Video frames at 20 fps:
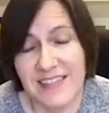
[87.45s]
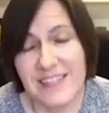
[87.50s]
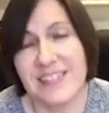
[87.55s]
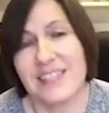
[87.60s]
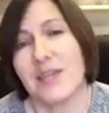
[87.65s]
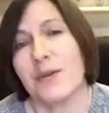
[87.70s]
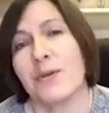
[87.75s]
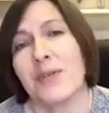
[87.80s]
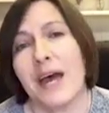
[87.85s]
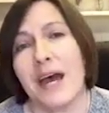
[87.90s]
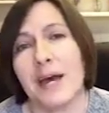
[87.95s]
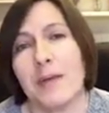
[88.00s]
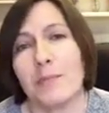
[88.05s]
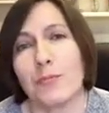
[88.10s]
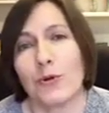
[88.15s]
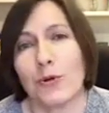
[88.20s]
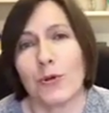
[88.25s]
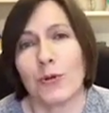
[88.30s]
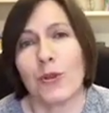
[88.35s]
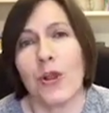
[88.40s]
So that
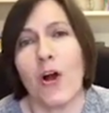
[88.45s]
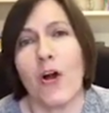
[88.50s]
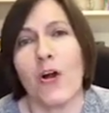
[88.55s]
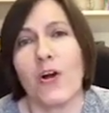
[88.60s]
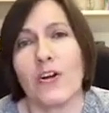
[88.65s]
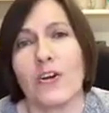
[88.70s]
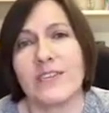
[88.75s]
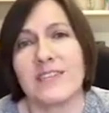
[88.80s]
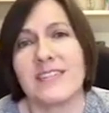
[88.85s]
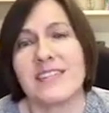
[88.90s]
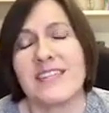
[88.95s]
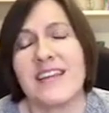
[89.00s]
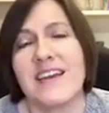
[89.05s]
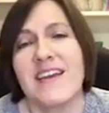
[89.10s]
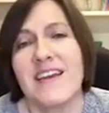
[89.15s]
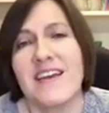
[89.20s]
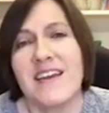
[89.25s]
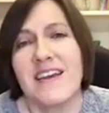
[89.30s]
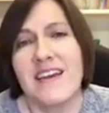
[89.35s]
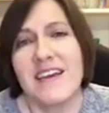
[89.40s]
prolongs
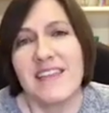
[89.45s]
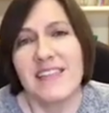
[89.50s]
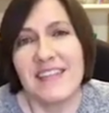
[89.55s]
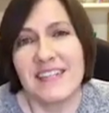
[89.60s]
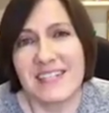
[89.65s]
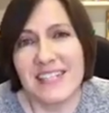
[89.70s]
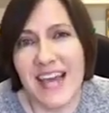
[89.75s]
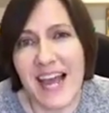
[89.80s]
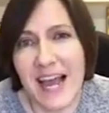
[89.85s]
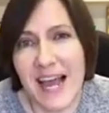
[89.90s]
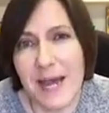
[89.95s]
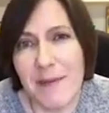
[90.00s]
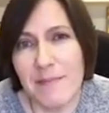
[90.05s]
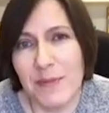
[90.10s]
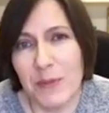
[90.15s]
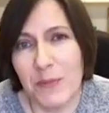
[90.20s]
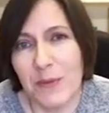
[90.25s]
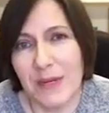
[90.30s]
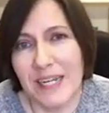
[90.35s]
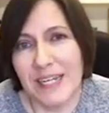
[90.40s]
the time
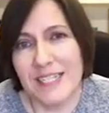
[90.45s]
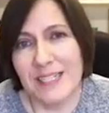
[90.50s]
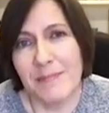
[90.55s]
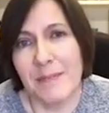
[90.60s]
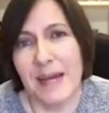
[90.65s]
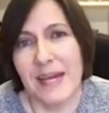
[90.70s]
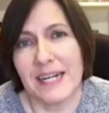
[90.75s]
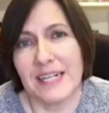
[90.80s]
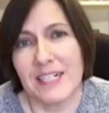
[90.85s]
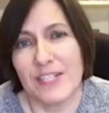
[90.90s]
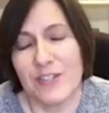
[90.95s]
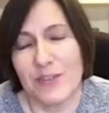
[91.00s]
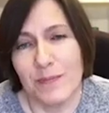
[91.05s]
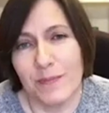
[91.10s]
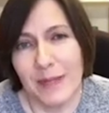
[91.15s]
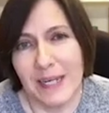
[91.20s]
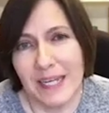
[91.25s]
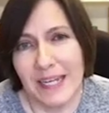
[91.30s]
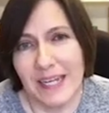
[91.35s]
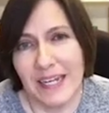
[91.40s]
that we expect to
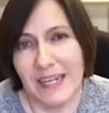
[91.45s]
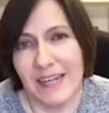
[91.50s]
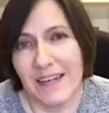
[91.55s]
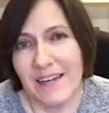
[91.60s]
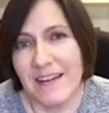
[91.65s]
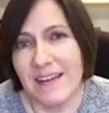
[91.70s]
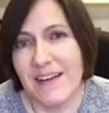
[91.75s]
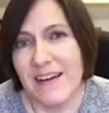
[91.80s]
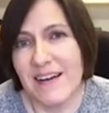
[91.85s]
be